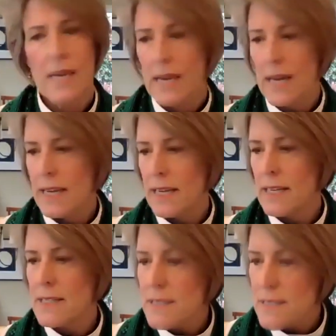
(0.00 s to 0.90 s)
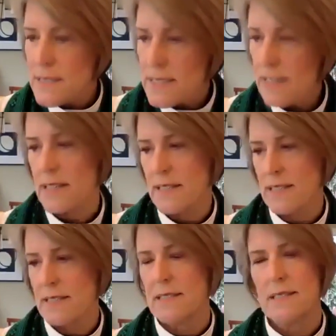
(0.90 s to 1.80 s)
And it
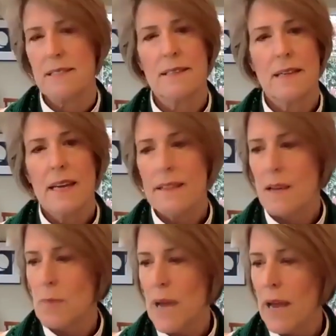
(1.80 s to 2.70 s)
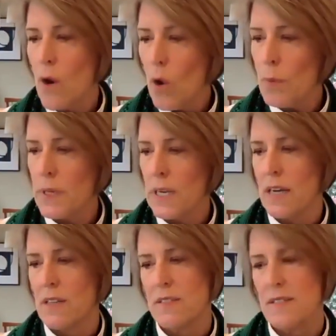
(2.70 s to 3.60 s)
insists that by opening
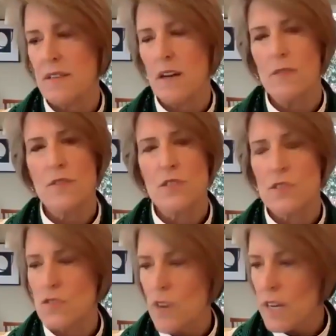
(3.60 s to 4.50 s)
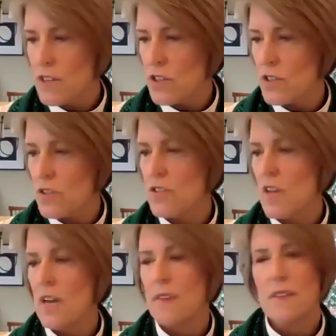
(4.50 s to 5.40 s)
ourselves to strangers,
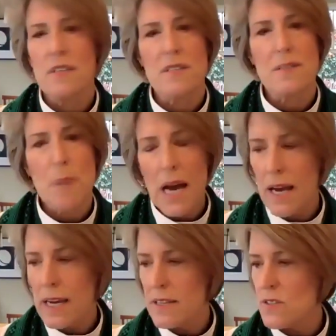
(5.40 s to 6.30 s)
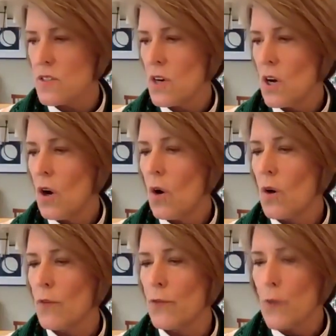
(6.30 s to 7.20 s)
the despised,
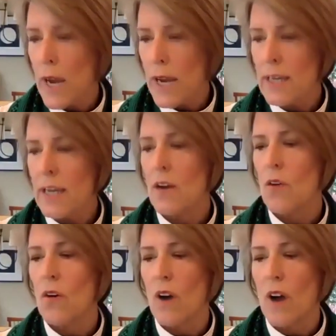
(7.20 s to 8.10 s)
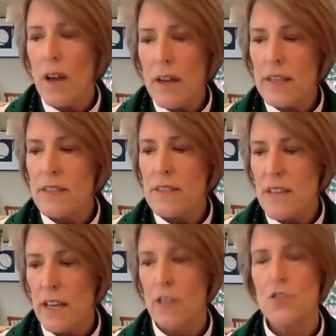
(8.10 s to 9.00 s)
or frightening or
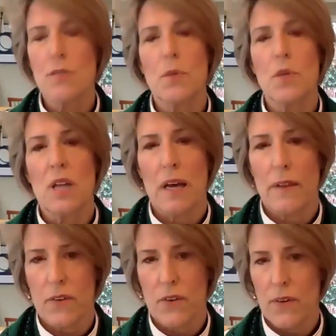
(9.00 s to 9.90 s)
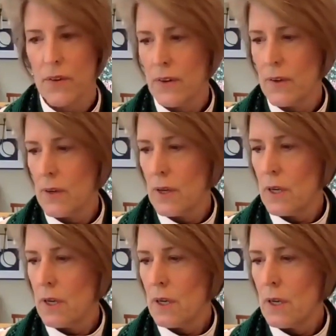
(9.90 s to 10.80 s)
unintelligible other,
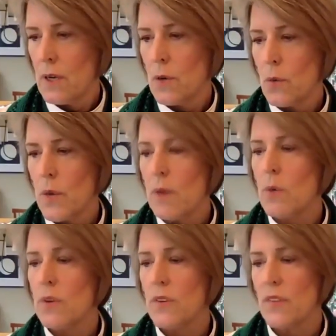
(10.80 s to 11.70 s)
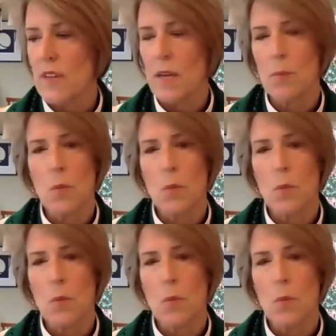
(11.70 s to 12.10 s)
we will see